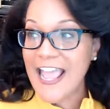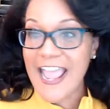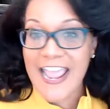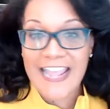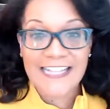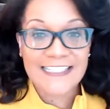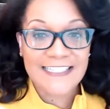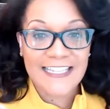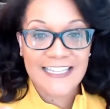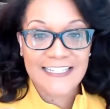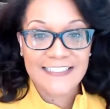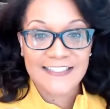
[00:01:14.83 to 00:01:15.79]

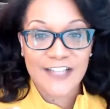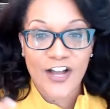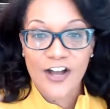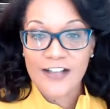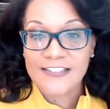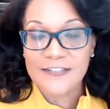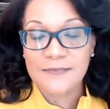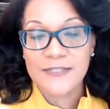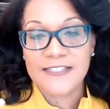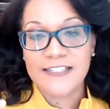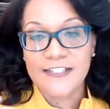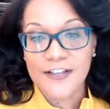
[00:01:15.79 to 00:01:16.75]
It's awesome.
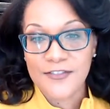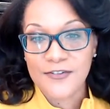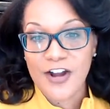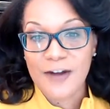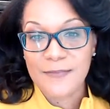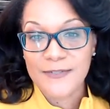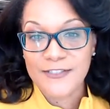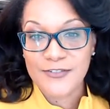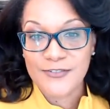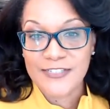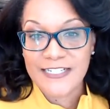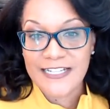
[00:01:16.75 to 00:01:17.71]
It's another
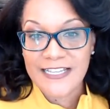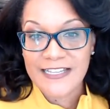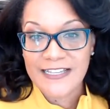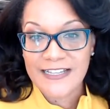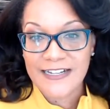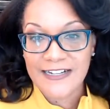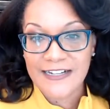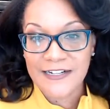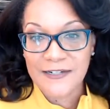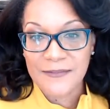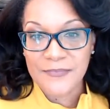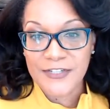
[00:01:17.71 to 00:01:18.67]
opportunity,
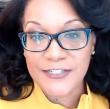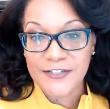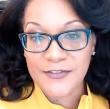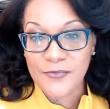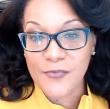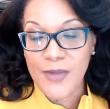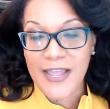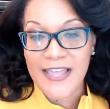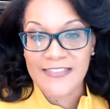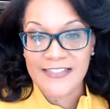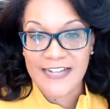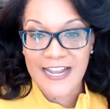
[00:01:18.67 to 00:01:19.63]
another way
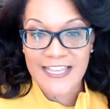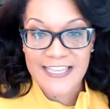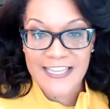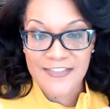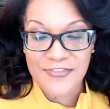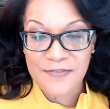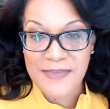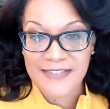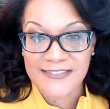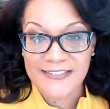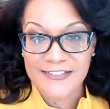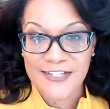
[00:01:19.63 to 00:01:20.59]
that I can get the
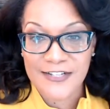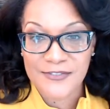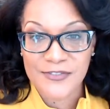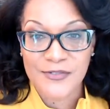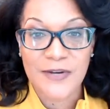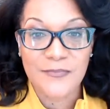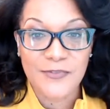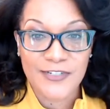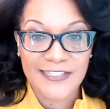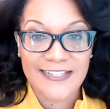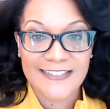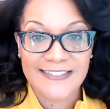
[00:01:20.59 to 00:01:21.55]
message out. So I'm
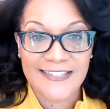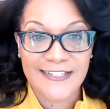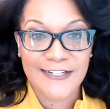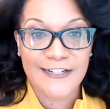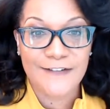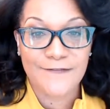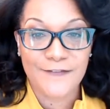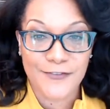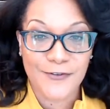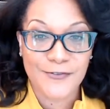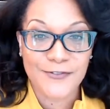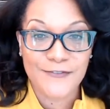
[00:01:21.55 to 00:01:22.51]
really excited. And for
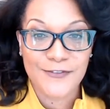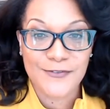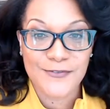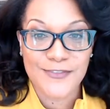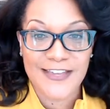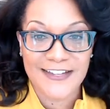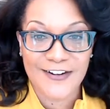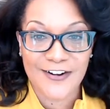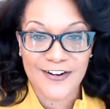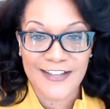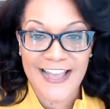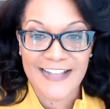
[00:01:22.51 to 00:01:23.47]
those of you that
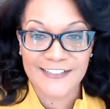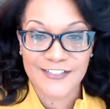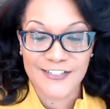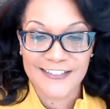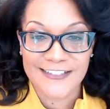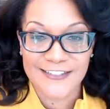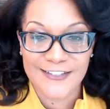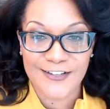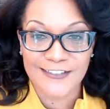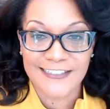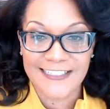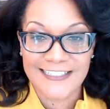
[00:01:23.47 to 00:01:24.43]
are catching this
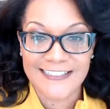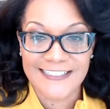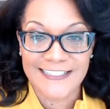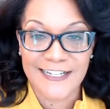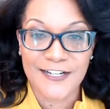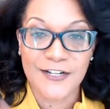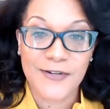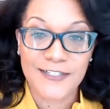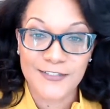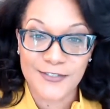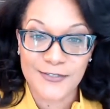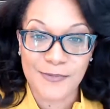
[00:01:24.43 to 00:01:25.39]
on LinkedIn, I know I
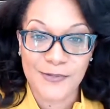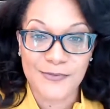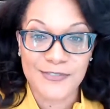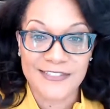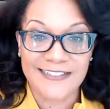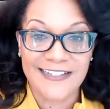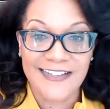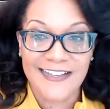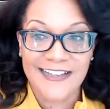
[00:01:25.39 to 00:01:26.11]
just posted